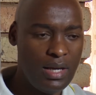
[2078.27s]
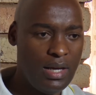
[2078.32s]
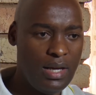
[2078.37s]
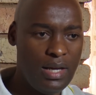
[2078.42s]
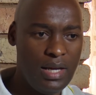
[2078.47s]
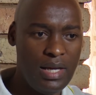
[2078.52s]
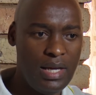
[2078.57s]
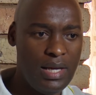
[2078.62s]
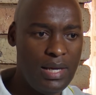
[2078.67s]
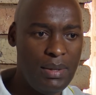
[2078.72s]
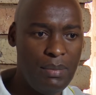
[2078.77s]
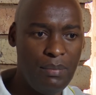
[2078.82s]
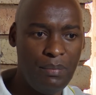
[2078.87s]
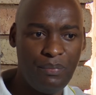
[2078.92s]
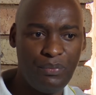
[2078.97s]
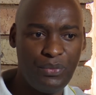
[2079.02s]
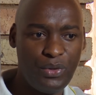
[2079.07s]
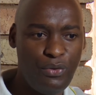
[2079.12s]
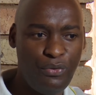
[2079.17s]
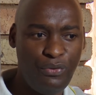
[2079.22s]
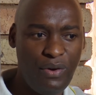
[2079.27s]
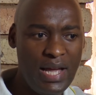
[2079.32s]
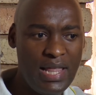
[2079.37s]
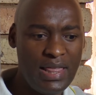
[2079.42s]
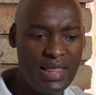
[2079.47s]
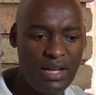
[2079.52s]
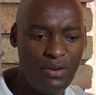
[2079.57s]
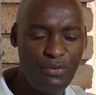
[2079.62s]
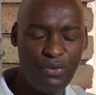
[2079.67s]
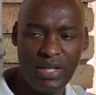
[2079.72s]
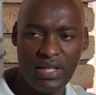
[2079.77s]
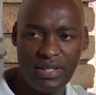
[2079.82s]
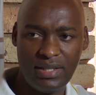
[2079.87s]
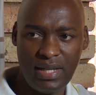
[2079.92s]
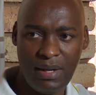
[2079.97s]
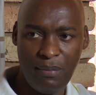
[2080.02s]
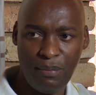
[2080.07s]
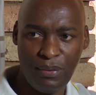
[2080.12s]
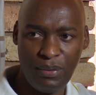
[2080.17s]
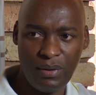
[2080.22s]
You find that, for
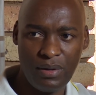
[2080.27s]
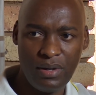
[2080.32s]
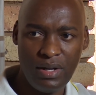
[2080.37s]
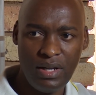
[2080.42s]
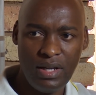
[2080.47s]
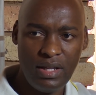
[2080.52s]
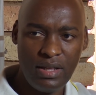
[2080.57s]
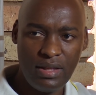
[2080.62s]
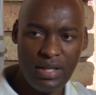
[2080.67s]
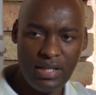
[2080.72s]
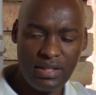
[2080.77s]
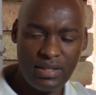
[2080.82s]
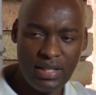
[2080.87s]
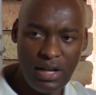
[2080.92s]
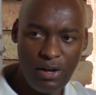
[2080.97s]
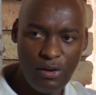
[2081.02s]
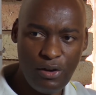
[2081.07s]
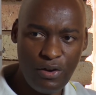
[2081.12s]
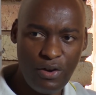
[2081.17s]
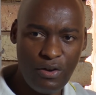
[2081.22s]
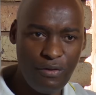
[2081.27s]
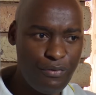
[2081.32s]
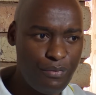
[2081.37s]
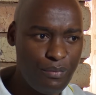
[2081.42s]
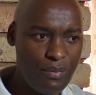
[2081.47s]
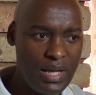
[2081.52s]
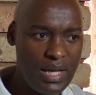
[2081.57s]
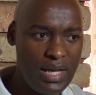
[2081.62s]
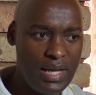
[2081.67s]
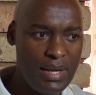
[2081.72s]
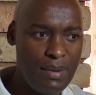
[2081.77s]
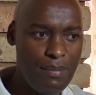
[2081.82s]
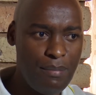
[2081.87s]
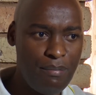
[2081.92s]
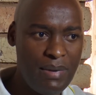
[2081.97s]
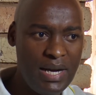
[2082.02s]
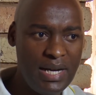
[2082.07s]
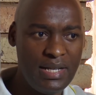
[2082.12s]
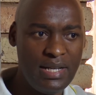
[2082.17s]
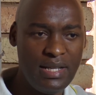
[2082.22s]
example, there's a lot of
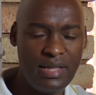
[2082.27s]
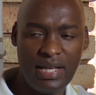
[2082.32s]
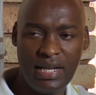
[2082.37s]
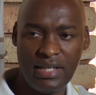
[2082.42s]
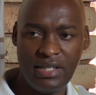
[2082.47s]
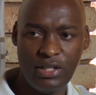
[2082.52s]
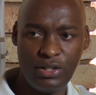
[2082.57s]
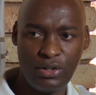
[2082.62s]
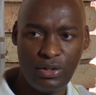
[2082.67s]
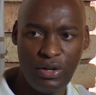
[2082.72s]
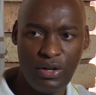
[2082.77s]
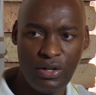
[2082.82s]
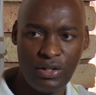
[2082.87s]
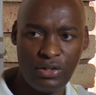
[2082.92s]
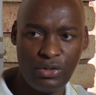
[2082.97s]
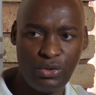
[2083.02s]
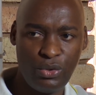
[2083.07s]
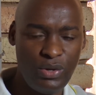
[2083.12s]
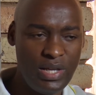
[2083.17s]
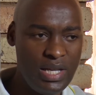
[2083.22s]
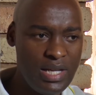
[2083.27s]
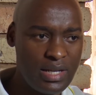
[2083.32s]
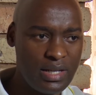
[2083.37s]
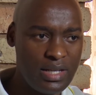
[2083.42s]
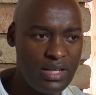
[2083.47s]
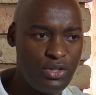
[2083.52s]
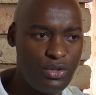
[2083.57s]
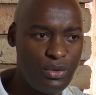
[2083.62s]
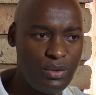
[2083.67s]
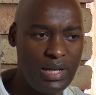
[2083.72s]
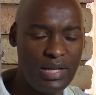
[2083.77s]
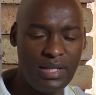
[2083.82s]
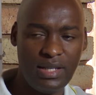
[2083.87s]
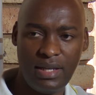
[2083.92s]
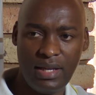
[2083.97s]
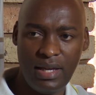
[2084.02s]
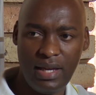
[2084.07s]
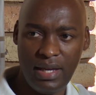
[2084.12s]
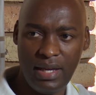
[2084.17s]
money that is lost to irregular